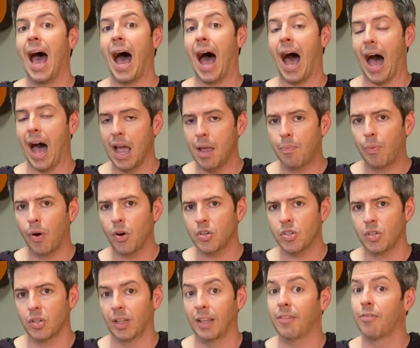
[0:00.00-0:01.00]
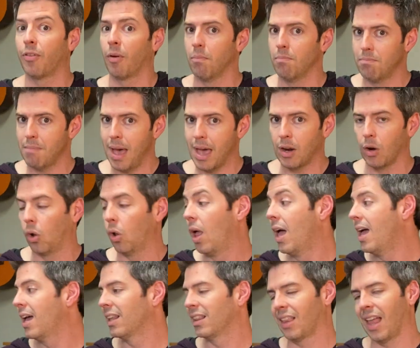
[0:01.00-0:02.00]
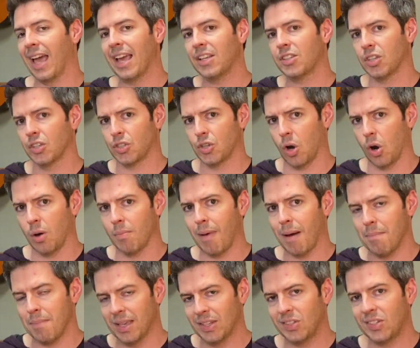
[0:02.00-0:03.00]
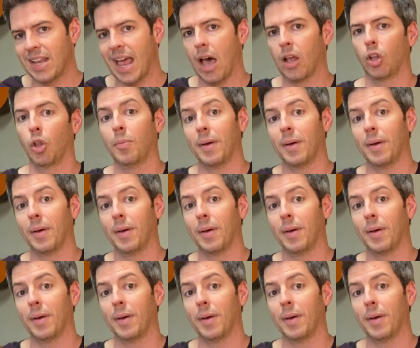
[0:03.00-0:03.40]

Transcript: I personally, for metal, like to turn my mids down a little